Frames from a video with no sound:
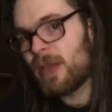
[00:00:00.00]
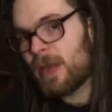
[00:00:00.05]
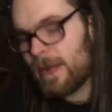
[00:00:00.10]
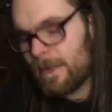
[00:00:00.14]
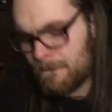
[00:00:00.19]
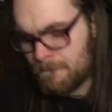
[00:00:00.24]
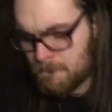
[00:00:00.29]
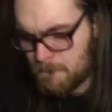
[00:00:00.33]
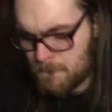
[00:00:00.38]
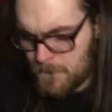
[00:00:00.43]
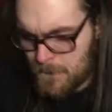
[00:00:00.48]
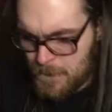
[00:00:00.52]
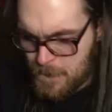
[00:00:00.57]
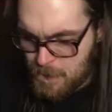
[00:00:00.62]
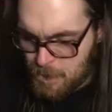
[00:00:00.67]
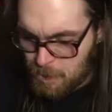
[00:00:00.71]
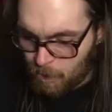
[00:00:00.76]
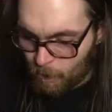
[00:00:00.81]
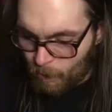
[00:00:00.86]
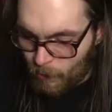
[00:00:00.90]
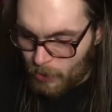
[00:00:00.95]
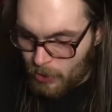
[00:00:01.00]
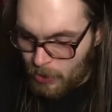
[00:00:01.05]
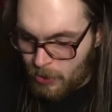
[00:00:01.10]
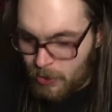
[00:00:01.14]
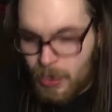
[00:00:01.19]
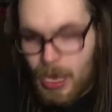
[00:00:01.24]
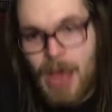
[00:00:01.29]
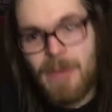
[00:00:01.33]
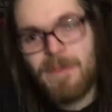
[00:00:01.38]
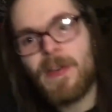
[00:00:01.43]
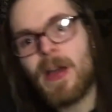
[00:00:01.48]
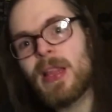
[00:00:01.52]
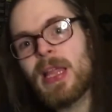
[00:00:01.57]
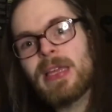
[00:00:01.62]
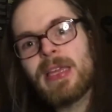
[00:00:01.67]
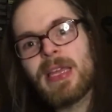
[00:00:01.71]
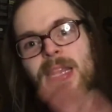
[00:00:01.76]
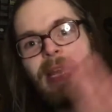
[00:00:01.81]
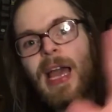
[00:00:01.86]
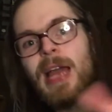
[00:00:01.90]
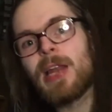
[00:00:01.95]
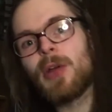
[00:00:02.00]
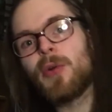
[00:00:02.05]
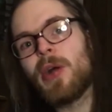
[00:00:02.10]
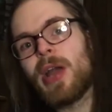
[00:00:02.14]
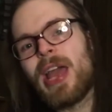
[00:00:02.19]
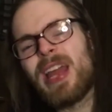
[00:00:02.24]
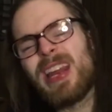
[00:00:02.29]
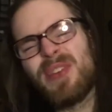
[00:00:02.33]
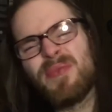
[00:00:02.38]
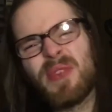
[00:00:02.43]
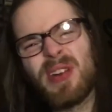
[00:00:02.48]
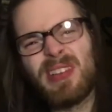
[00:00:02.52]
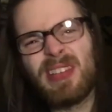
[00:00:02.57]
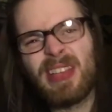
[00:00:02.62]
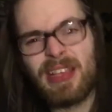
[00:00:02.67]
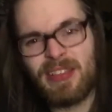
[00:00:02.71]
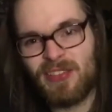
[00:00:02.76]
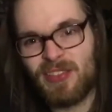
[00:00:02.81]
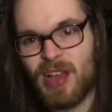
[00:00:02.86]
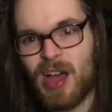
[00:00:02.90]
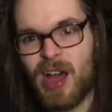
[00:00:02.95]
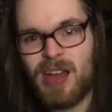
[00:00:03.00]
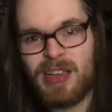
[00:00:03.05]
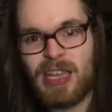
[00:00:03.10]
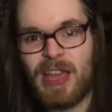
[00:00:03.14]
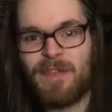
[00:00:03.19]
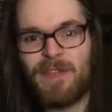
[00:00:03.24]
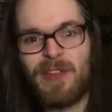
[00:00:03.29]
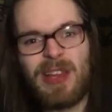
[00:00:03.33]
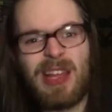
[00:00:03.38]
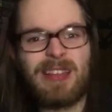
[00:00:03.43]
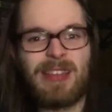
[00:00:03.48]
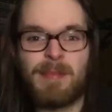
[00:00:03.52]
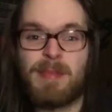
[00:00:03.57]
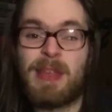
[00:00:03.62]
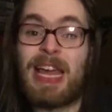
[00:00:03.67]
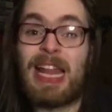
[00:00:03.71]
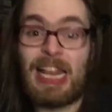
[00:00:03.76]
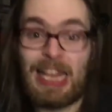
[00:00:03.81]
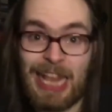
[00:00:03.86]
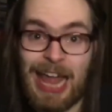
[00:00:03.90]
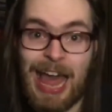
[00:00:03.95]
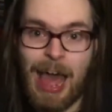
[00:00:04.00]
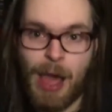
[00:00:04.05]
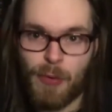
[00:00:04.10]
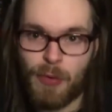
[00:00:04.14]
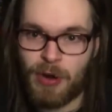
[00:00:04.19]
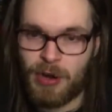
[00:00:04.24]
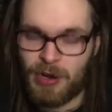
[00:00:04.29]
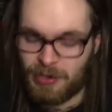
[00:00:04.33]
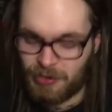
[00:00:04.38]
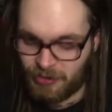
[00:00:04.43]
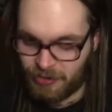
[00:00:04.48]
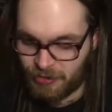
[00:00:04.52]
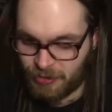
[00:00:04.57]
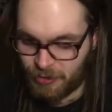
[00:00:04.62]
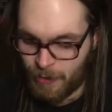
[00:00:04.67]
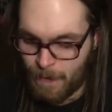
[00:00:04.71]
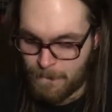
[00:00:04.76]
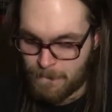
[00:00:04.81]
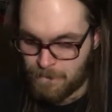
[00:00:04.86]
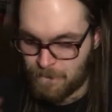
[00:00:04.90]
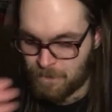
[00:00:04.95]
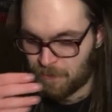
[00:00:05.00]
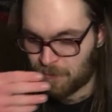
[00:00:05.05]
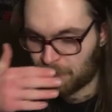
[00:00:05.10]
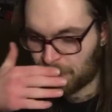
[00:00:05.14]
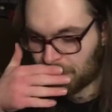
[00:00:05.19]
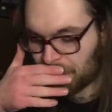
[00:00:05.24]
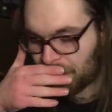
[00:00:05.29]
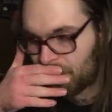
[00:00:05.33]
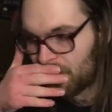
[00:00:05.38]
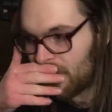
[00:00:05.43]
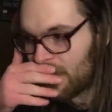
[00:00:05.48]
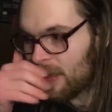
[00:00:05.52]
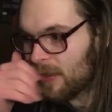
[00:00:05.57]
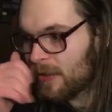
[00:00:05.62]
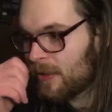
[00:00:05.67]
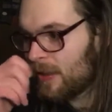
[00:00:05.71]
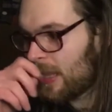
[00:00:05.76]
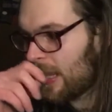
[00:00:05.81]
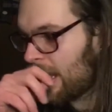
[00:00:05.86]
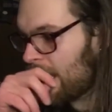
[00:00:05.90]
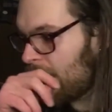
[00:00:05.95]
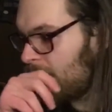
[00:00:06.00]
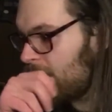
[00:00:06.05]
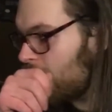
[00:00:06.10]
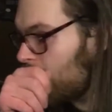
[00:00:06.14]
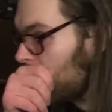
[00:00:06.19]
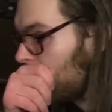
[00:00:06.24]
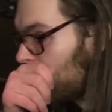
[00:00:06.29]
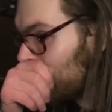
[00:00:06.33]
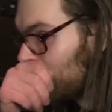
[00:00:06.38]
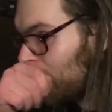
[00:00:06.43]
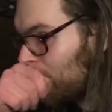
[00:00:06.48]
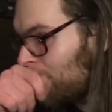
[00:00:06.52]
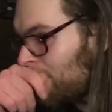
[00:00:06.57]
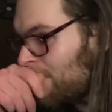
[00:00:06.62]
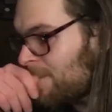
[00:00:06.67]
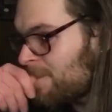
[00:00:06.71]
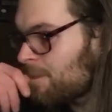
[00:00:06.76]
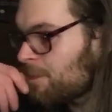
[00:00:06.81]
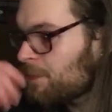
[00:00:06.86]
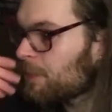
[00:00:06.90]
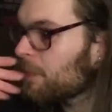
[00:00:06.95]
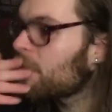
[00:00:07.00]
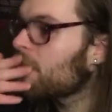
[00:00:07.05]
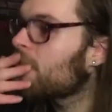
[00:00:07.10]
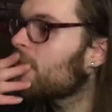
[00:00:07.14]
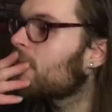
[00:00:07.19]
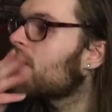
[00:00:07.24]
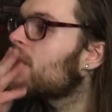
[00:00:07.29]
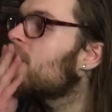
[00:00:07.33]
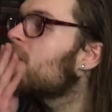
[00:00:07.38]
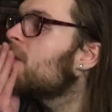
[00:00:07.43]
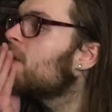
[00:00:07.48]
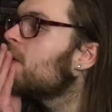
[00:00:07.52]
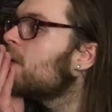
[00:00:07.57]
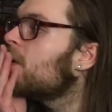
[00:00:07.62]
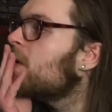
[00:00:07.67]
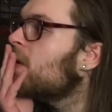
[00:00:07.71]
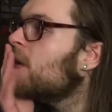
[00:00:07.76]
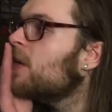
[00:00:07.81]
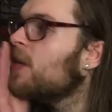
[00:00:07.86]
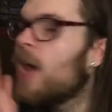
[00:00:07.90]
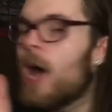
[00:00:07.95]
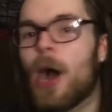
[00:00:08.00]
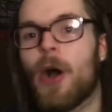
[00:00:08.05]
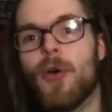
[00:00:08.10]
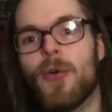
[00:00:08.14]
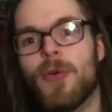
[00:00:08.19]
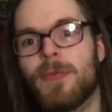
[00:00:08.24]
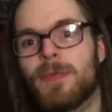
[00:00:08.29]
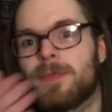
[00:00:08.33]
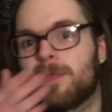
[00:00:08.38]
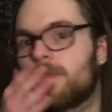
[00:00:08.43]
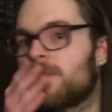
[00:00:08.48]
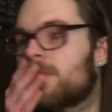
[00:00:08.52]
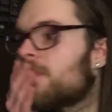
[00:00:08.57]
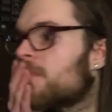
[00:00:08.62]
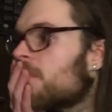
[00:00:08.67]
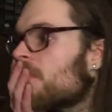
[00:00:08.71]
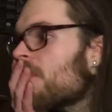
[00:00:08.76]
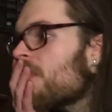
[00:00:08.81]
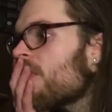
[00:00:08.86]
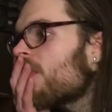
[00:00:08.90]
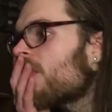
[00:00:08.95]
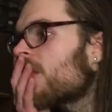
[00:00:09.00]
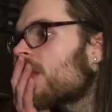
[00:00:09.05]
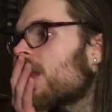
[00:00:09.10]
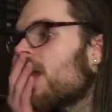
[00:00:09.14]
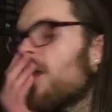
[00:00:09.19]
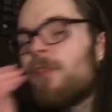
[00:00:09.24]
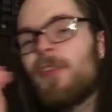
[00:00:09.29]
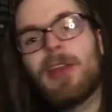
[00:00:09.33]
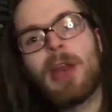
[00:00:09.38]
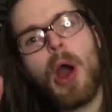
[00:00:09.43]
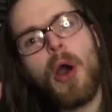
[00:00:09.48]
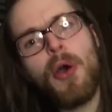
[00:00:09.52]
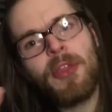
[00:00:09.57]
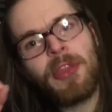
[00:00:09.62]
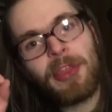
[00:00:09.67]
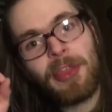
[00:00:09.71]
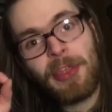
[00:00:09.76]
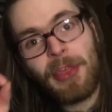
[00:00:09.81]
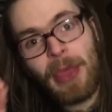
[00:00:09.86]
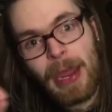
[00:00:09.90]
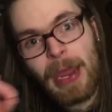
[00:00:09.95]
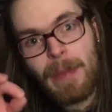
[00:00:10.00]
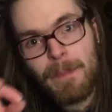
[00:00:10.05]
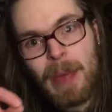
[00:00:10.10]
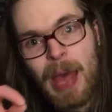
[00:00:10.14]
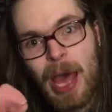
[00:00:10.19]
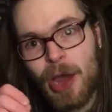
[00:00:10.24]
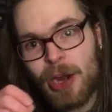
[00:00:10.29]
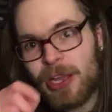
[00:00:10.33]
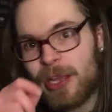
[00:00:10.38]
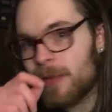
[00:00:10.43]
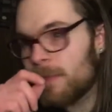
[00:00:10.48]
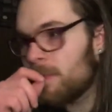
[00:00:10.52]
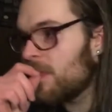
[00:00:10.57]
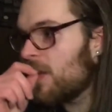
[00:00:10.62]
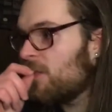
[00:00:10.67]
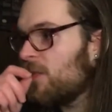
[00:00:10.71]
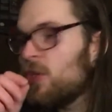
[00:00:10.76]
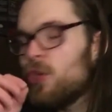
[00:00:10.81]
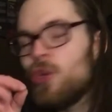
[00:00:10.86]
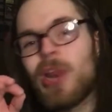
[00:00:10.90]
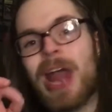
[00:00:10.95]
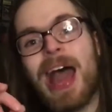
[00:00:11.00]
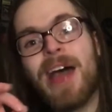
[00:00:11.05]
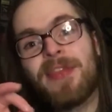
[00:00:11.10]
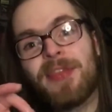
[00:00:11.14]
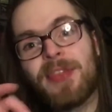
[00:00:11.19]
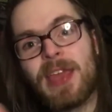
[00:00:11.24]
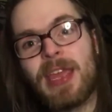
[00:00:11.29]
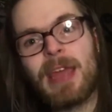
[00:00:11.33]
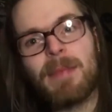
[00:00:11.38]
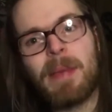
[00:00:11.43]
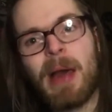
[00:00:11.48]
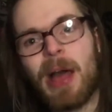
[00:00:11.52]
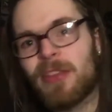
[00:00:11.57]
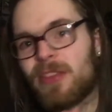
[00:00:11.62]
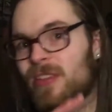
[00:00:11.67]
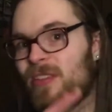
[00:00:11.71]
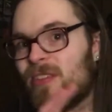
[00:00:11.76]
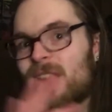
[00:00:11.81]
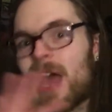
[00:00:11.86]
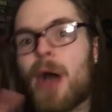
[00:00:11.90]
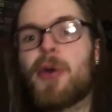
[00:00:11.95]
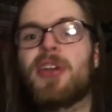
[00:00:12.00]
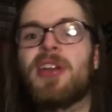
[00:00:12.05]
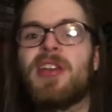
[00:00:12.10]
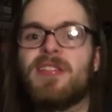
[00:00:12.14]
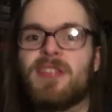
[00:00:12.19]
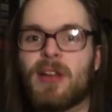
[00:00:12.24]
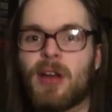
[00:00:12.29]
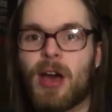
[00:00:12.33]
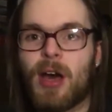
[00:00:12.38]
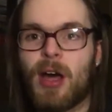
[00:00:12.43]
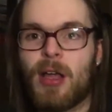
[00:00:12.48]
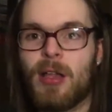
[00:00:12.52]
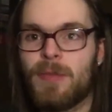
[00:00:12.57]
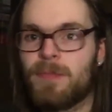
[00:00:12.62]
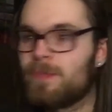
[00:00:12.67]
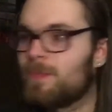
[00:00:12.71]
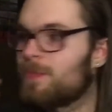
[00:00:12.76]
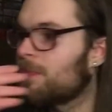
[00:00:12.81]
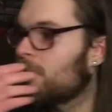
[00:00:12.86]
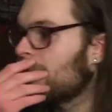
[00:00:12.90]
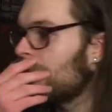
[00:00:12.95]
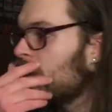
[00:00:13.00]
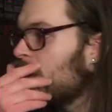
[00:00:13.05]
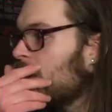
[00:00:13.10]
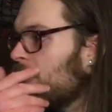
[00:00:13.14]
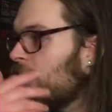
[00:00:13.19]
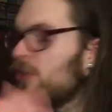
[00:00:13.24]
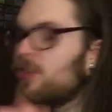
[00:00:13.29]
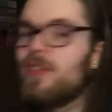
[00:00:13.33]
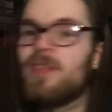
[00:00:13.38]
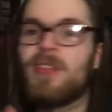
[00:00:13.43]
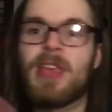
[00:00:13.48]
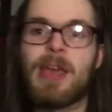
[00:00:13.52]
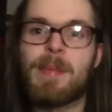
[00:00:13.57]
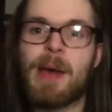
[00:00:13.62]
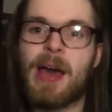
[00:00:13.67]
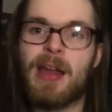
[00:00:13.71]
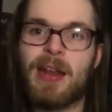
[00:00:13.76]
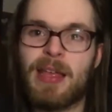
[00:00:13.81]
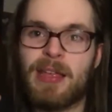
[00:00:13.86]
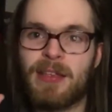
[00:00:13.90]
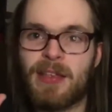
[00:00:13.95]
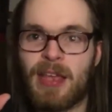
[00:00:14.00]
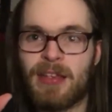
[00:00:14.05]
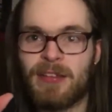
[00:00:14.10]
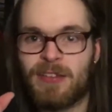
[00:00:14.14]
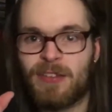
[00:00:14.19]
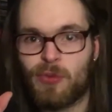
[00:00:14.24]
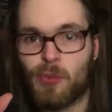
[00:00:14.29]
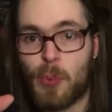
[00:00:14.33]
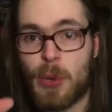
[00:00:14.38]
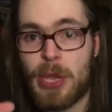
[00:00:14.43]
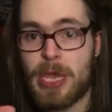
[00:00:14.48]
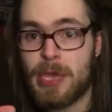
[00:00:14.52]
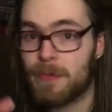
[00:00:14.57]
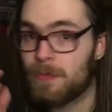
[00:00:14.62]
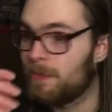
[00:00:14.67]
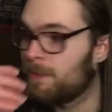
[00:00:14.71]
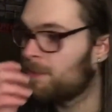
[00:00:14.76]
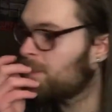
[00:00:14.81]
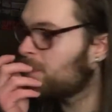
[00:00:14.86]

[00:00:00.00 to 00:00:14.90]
it. I felt like getting out of the way. I didn't want it to get soggy. I feel like that'd be a lot worse. And um, you know, if you don't think about it, if you do not think about the sourness at all, if you just think about it as sweet,